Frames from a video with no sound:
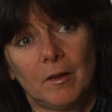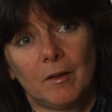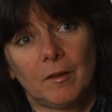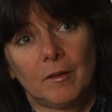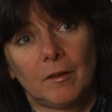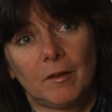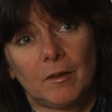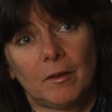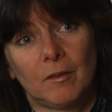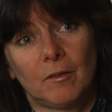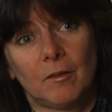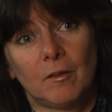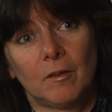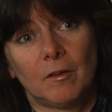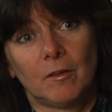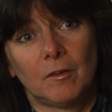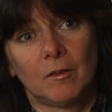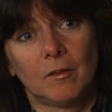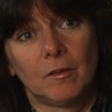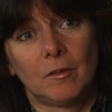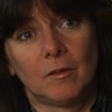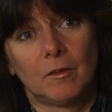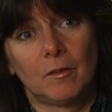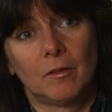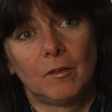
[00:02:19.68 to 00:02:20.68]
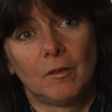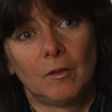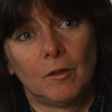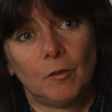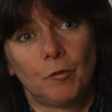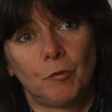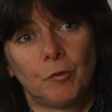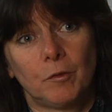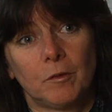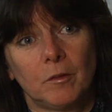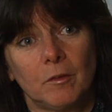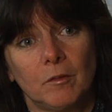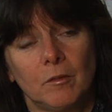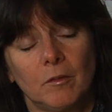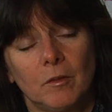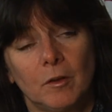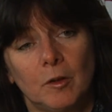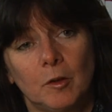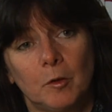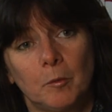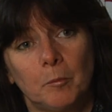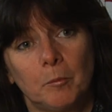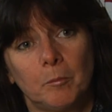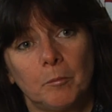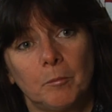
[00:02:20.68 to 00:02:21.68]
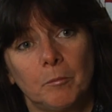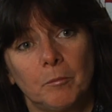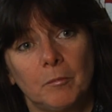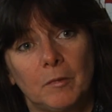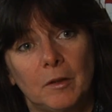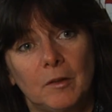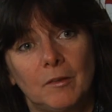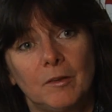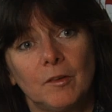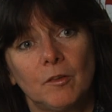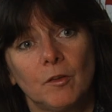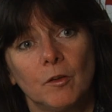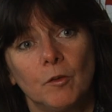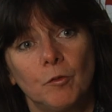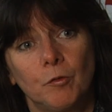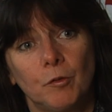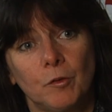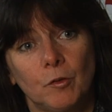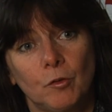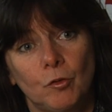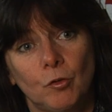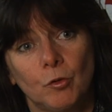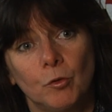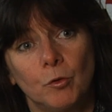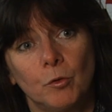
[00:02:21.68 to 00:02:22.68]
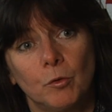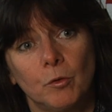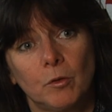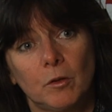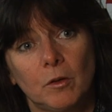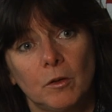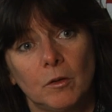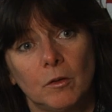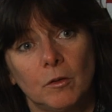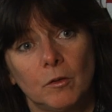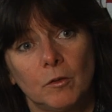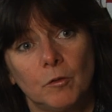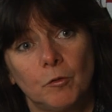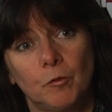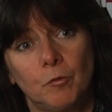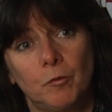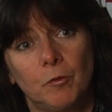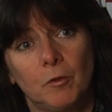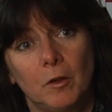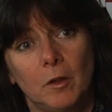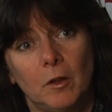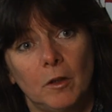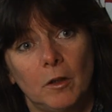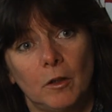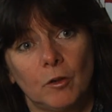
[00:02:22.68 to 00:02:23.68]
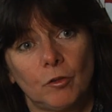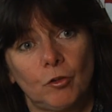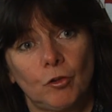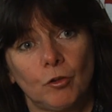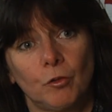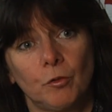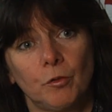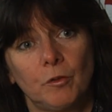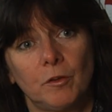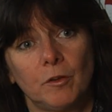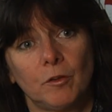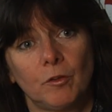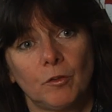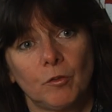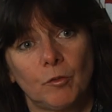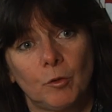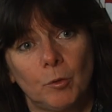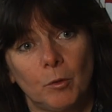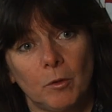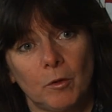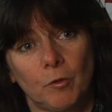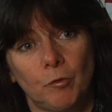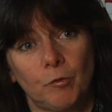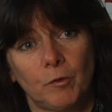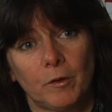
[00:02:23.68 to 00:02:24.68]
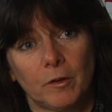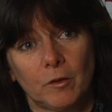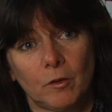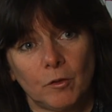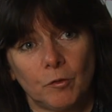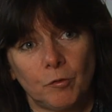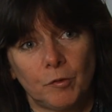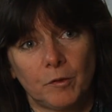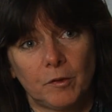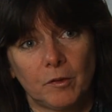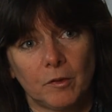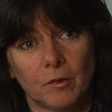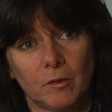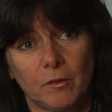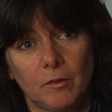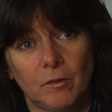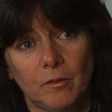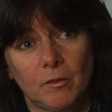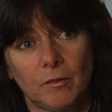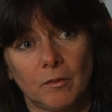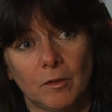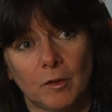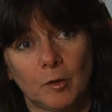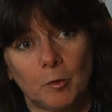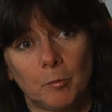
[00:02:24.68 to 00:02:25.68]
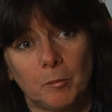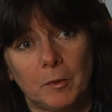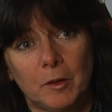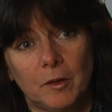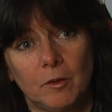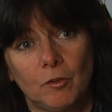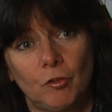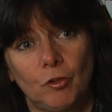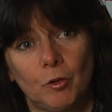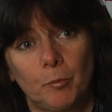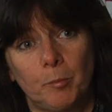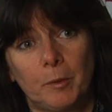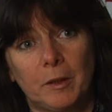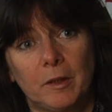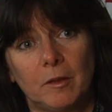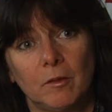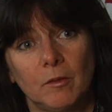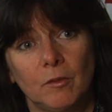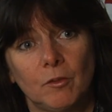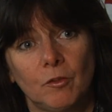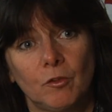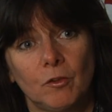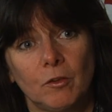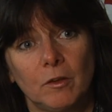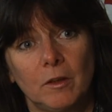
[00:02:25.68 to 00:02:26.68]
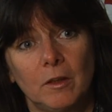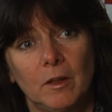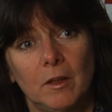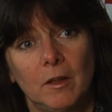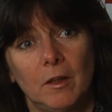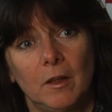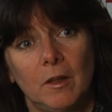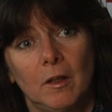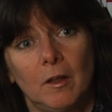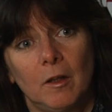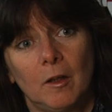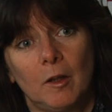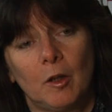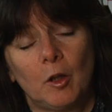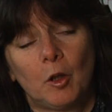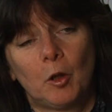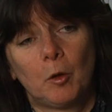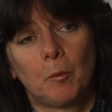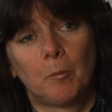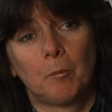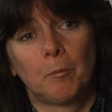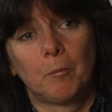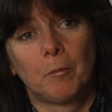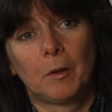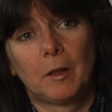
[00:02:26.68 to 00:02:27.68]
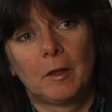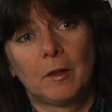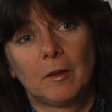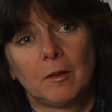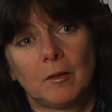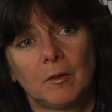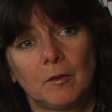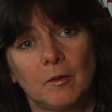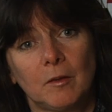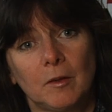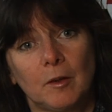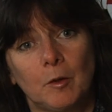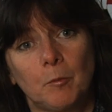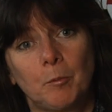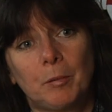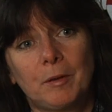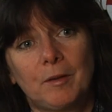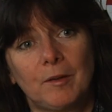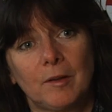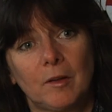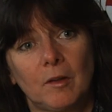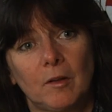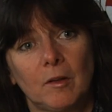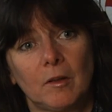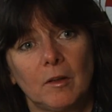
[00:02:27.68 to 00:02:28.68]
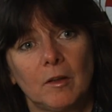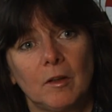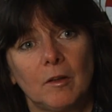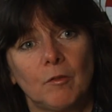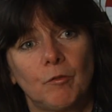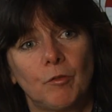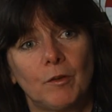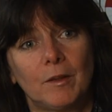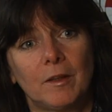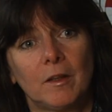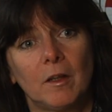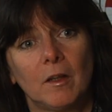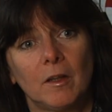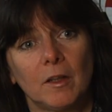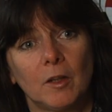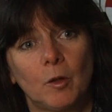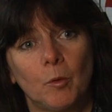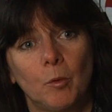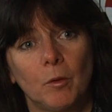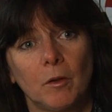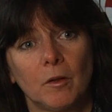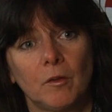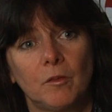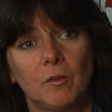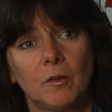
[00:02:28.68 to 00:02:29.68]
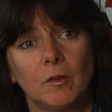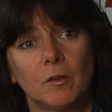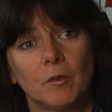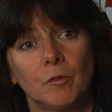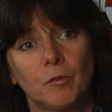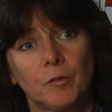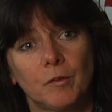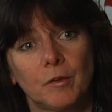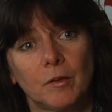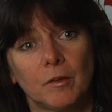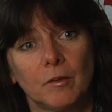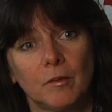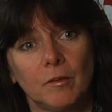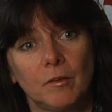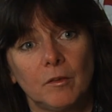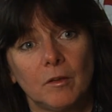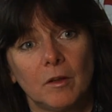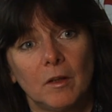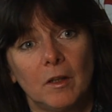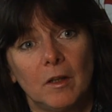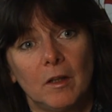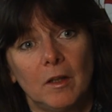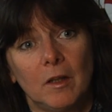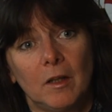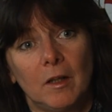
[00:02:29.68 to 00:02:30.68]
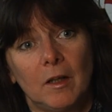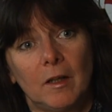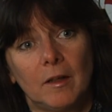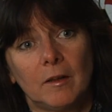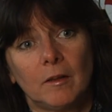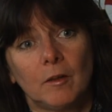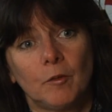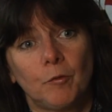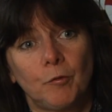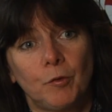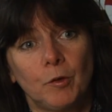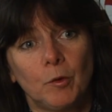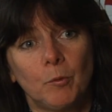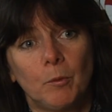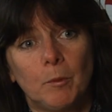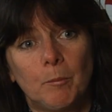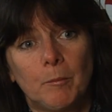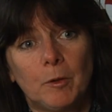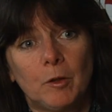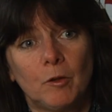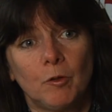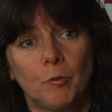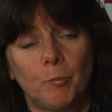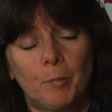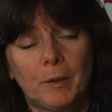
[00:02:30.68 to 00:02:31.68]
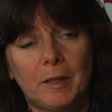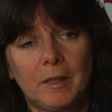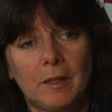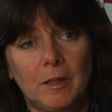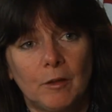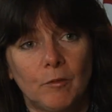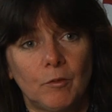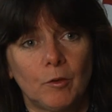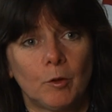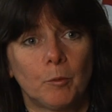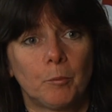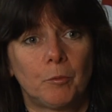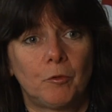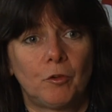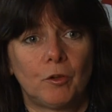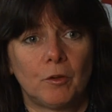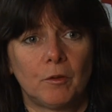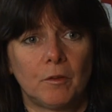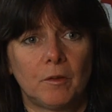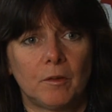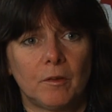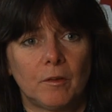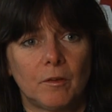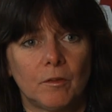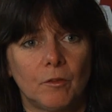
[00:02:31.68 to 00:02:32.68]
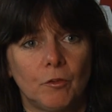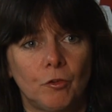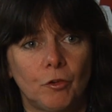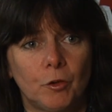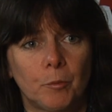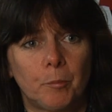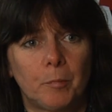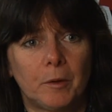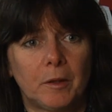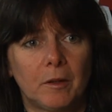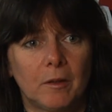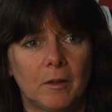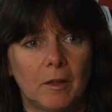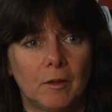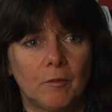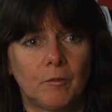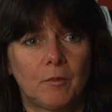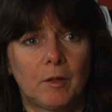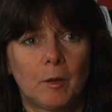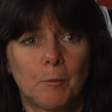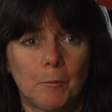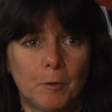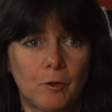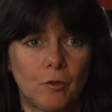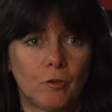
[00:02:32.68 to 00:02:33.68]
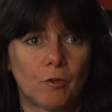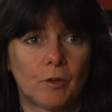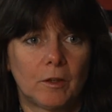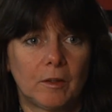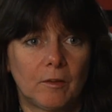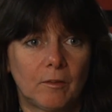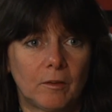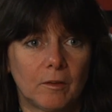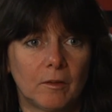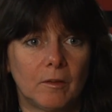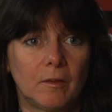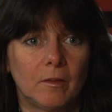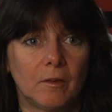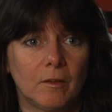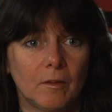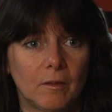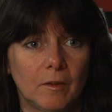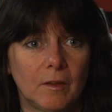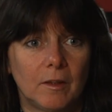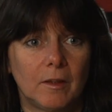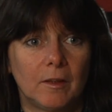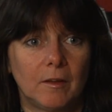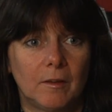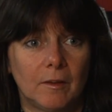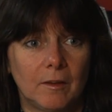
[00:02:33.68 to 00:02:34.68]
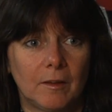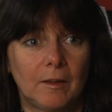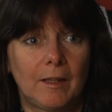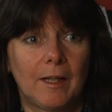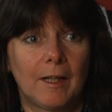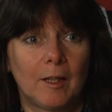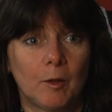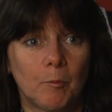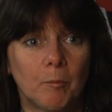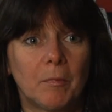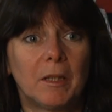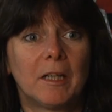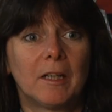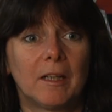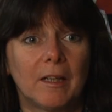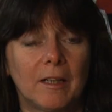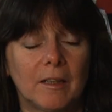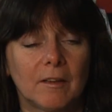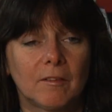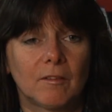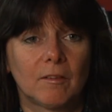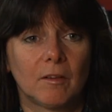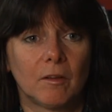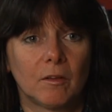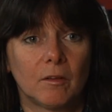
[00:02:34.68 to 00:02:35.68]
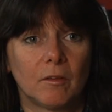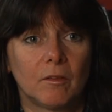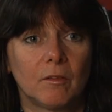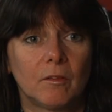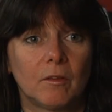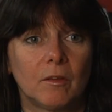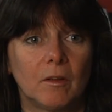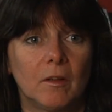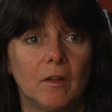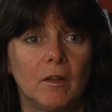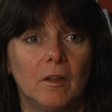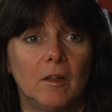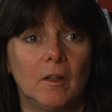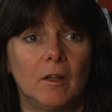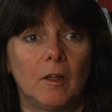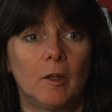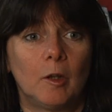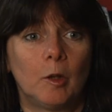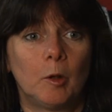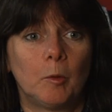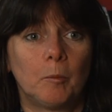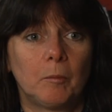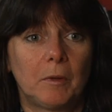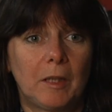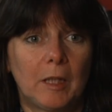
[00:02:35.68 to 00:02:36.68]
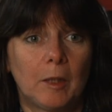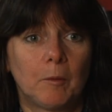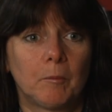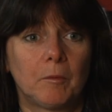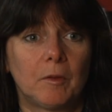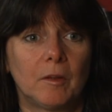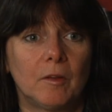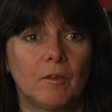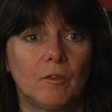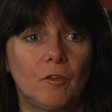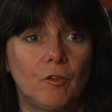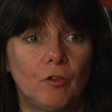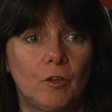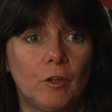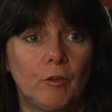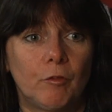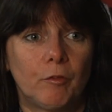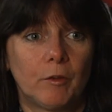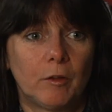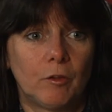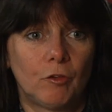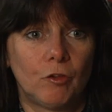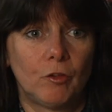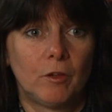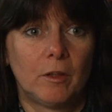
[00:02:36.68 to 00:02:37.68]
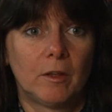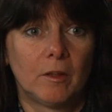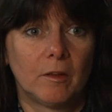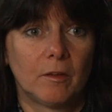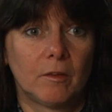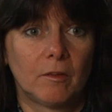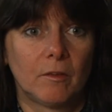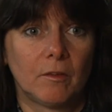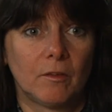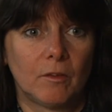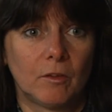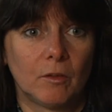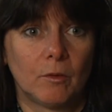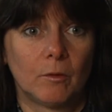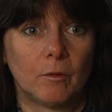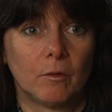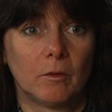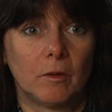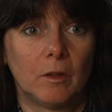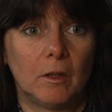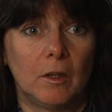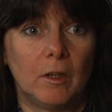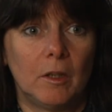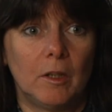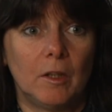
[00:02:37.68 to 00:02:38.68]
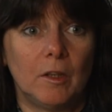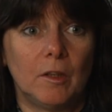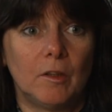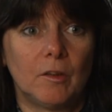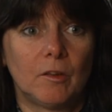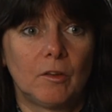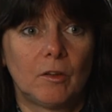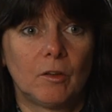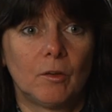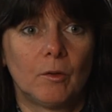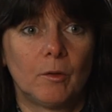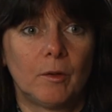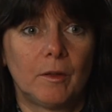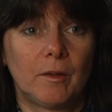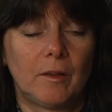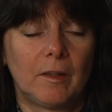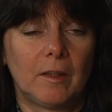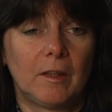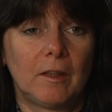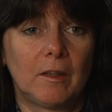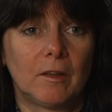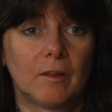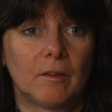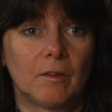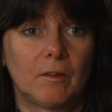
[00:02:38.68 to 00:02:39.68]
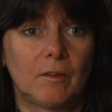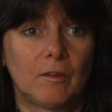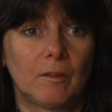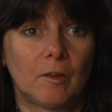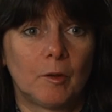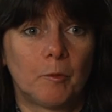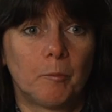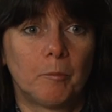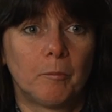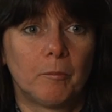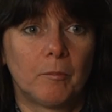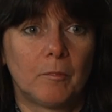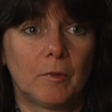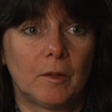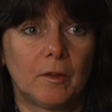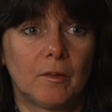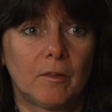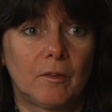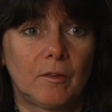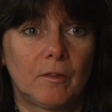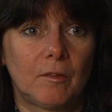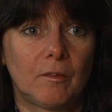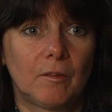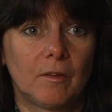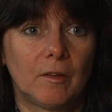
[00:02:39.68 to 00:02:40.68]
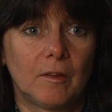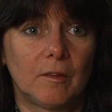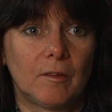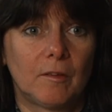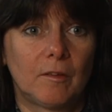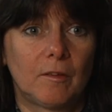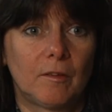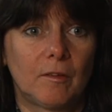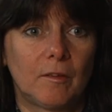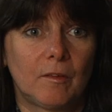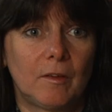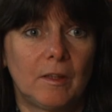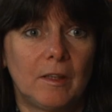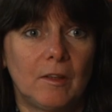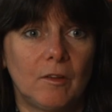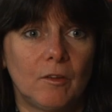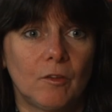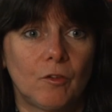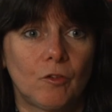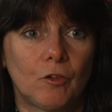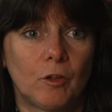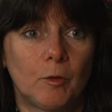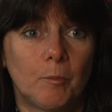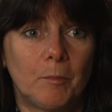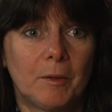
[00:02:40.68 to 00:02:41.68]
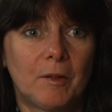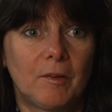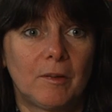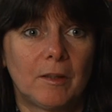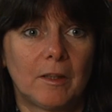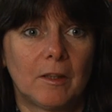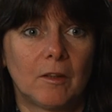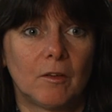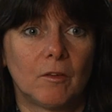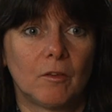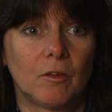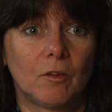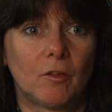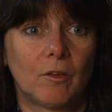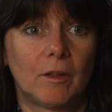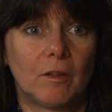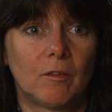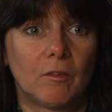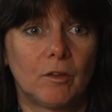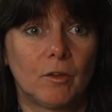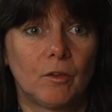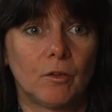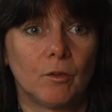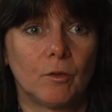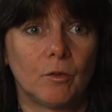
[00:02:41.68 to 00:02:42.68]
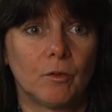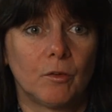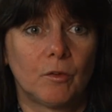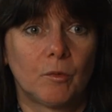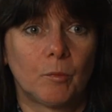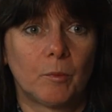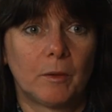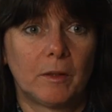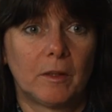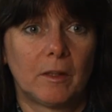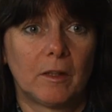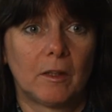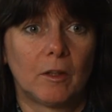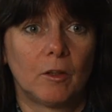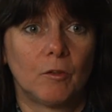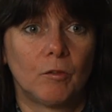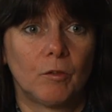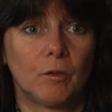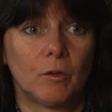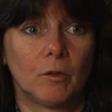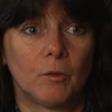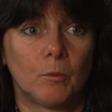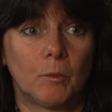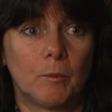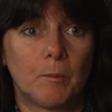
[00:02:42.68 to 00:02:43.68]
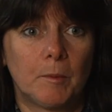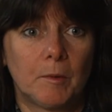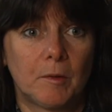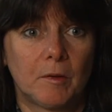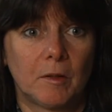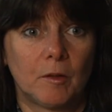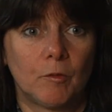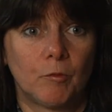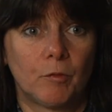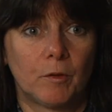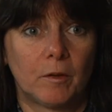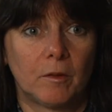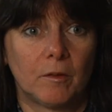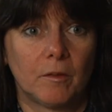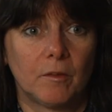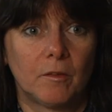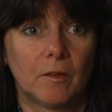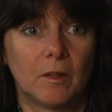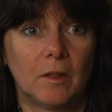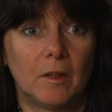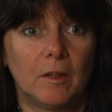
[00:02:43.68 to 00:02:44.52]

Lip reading: there is often talk of a shortage of qualified officers in the shipping industry, and particularly very high-quality officers. And the few women who have been given opportunities in shipping have demonstrated that they can make excellent captains, chief engineers, and so on. So I think it's the industry missing out on a great resource when they overlook women seafarers.